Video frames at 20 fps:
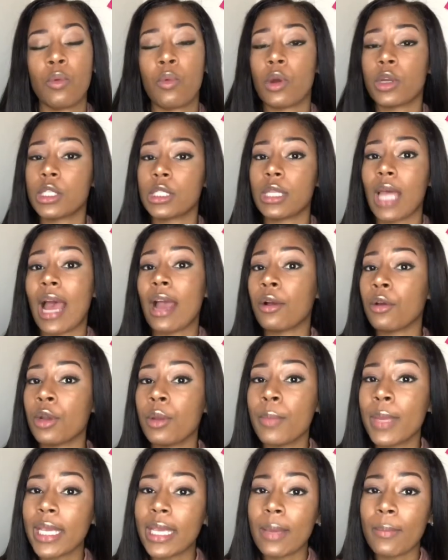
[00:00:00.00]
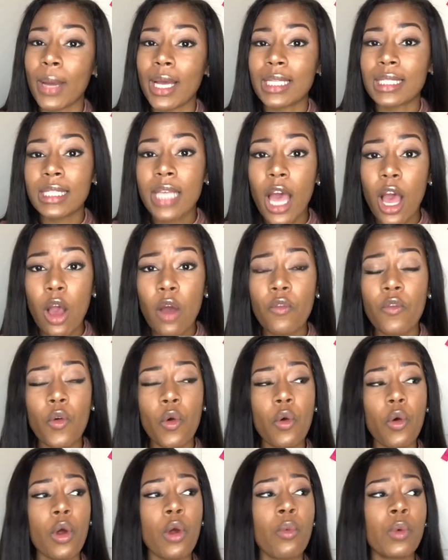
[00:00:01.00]
Was I going to make it myself,
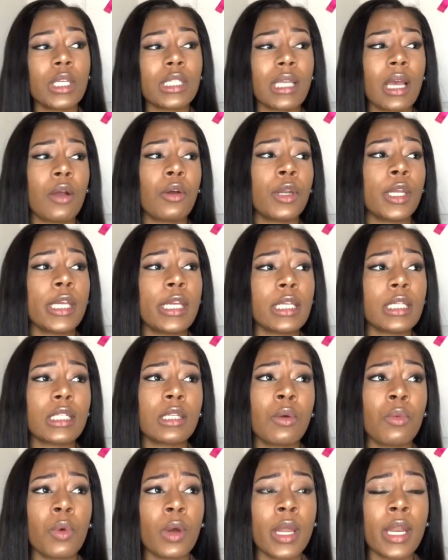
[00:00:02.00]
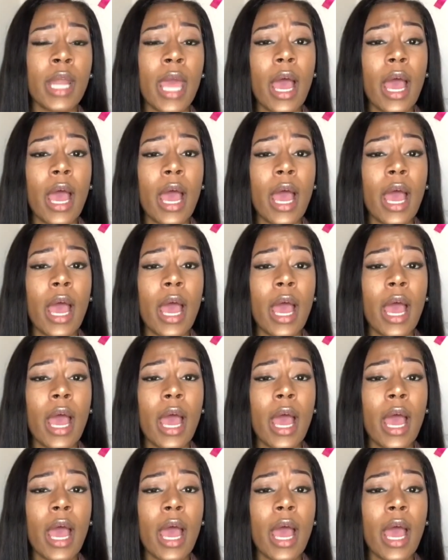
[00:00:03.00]
or was I going to get someone